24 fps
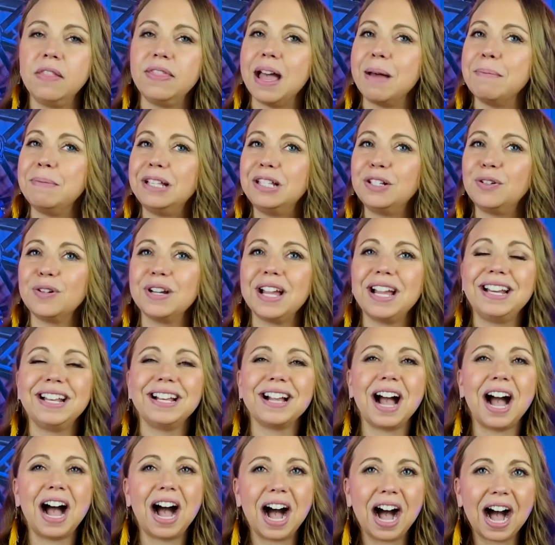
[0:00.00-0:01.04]
That means
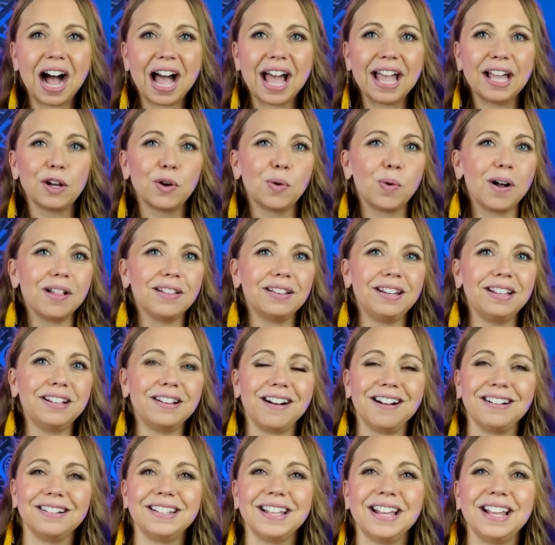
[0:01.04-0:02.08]
creating high quality
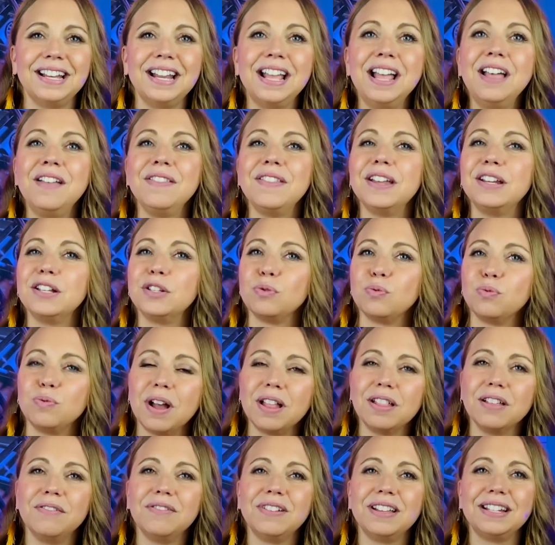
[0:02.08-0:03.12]
content that is
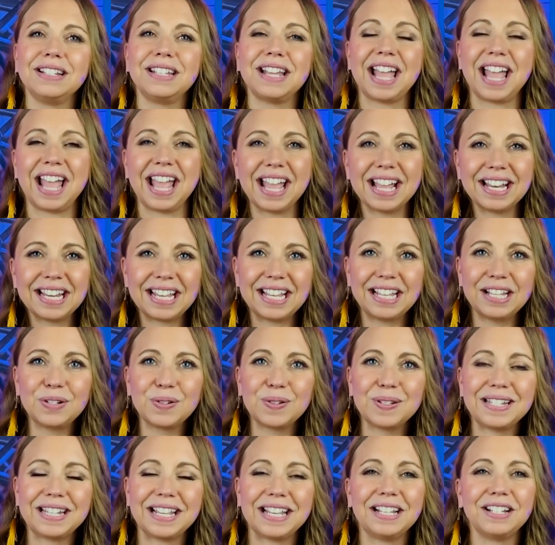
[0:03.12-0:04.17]
relevant and
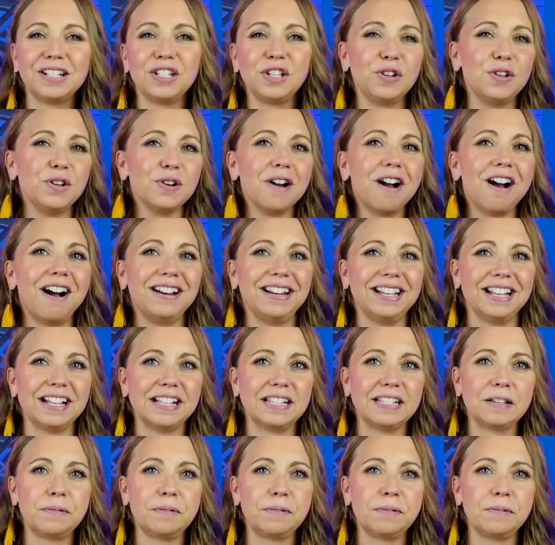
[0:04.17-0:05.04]
interesting to your audience.